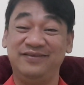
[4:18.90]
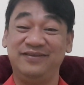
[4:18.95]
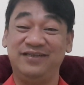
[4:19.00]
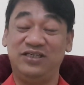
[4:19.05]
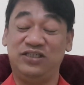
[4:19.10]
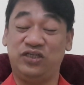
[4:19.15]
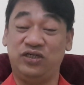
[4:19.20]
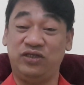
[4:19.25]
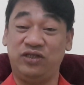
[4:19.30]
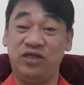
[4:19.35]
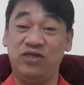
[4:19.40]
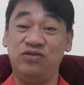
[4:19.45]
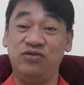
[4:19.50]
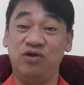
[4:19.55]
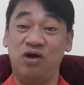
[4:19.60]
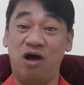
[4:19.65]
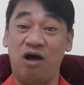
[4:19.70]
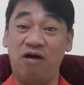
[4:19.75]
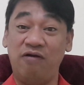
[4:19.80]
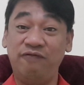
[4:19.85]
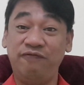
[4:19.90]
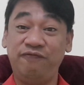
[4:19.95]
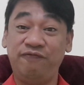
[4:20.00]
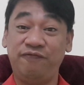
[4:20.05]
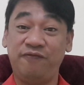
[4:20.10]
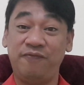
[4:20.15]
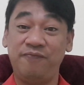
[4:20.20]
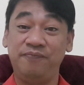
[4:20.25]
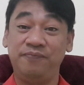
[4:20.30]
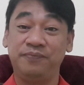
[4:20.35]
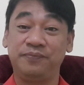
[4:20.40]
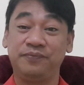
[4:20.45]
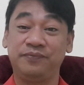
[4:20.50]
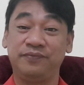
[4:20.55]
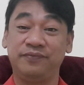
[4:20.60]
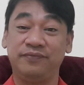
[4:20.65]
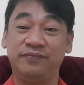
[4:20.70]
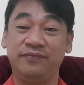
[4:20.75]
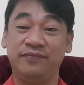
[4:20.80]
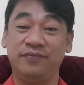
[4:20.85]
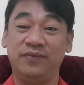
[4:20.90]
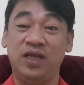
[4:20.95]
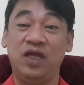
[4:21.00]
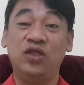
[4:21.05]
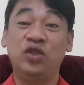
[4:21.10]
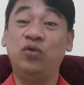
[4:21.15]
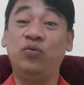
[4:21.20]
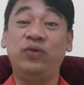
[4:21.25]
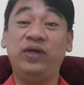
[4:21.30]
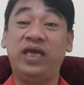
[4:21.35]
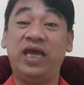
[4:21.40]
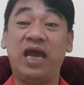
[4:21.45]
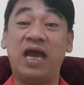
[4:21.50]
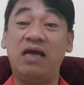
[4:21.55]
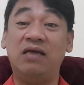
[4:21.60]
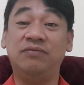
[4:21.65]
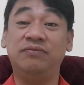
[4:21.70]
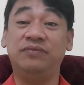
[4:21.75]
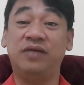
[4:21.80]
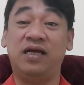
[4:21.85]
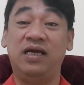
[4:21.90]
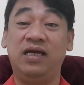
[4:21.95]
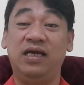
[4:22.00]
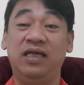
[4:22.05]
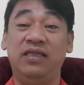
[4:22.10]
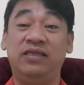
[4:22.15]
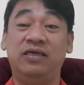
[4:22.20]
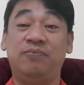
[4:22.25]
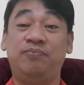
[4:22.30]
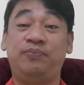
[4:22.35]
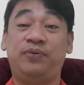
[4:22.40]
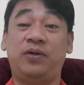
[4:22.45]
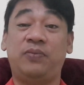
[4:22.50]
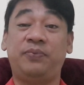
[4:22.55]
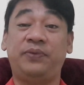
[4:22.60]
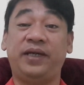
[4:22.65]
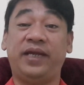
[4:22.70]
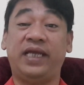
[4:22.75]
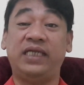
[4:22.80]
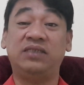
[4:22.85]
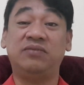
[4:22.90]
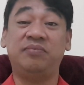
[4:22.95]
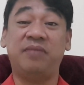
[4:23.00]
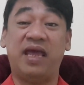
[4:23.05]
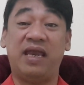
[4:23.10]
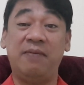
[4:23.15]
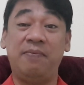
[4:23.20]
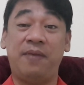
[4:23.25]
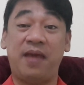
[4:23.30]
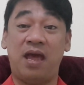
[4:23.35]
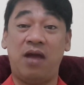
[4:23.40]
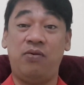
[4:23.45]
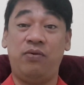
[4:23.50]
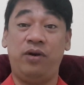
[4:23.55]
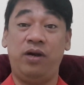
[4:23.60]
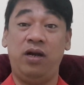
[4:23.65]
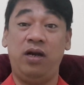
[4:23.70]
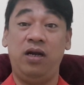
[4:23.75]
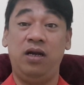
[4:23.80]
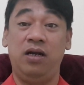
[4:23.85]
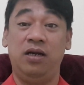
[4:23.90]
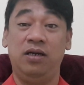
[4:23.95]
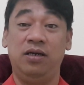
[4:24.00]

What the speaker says: Is it enough? Do we have the appropriate manpower,